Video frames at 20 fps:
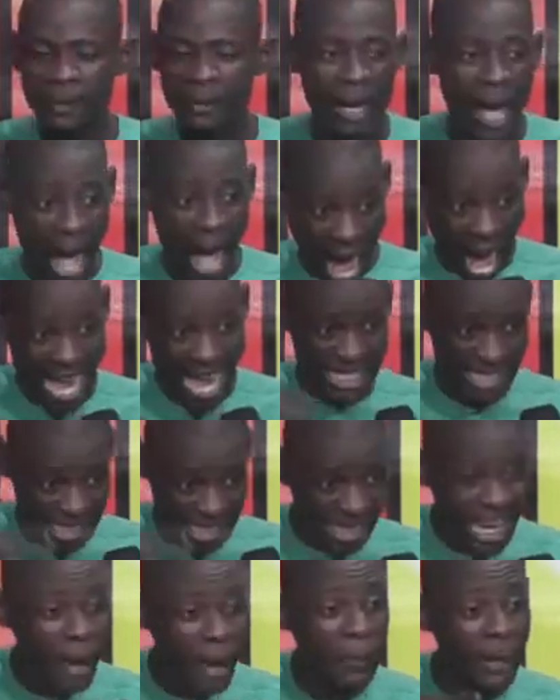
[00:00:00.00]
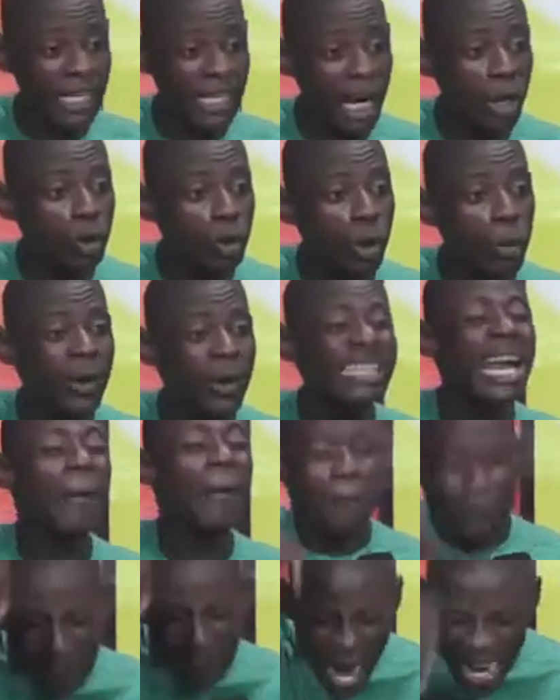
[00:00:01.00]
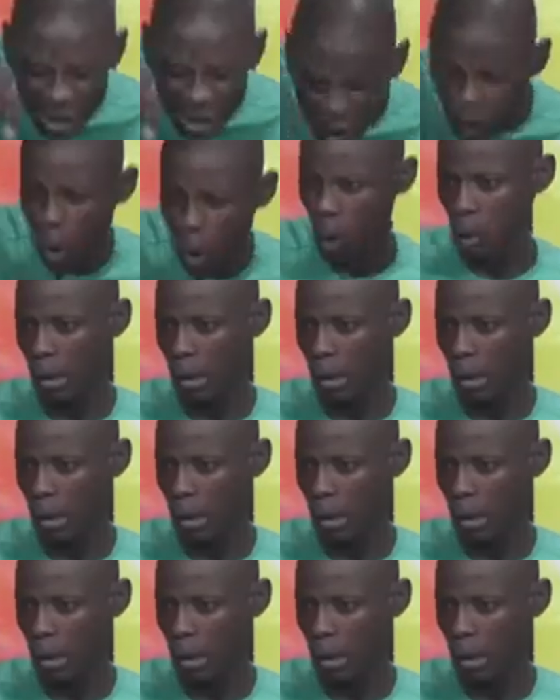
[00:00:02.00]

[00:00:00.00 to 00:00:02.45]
I slept in the room with a pastor.